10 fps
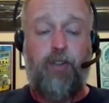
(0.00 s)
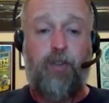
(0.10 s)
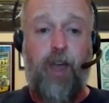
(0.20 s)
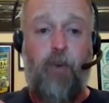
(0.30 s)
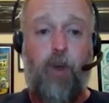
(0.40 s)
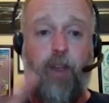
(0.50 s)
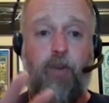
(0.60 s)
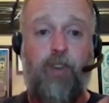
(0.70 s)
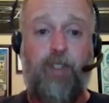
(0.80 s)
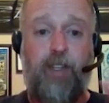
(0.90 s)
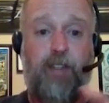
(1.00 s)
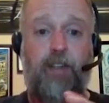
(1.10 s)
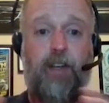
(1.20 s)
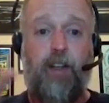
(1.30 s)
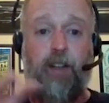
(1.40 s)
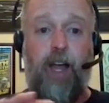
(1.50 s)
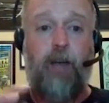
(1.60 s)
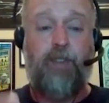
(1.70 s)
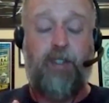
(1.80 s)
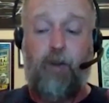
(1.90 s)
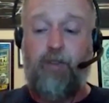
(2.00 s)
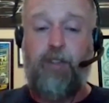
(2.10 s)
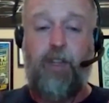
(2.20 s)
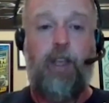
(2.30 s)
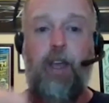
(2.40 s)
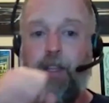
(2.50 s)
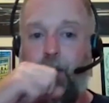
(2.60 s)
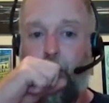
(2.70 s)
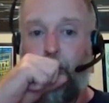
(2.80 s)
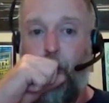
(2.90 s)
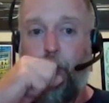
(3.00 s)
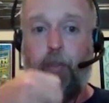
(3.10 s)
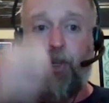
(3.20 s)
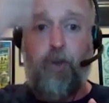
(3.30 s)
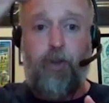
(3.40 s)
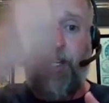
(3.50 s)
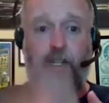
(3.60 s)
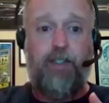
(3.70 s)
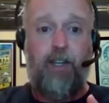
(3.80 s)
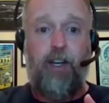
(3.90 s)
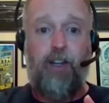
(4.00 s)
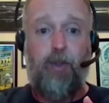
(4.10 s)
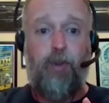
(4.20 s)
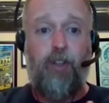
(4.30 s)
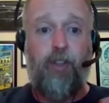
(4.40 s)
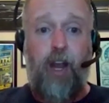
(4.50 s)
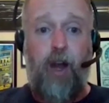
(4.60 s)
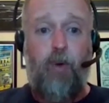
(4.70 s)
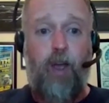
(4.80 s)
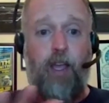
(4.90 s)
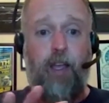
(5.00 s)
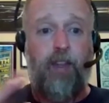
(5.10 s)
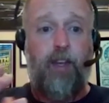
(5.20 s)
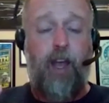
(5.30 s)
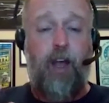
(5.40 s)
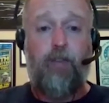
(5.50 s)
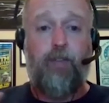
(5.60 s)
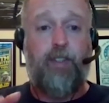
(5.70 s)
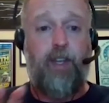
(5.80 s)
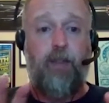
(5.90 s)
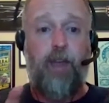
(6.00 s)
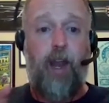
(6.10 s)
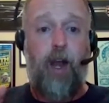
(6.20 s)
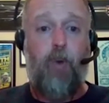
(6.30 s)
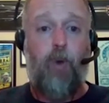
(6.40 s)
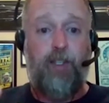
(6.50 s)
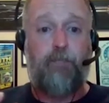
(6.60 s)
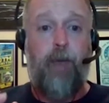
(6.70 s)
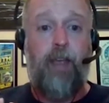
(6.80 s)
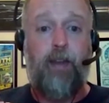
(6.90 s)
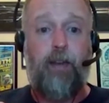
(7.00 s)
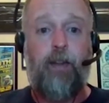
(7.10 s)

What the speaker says: So that way it resists any collapse. It's almost like you blew up a balloon and you stuck it in the middle of the airway, and then now all of a sudden that airway is patent.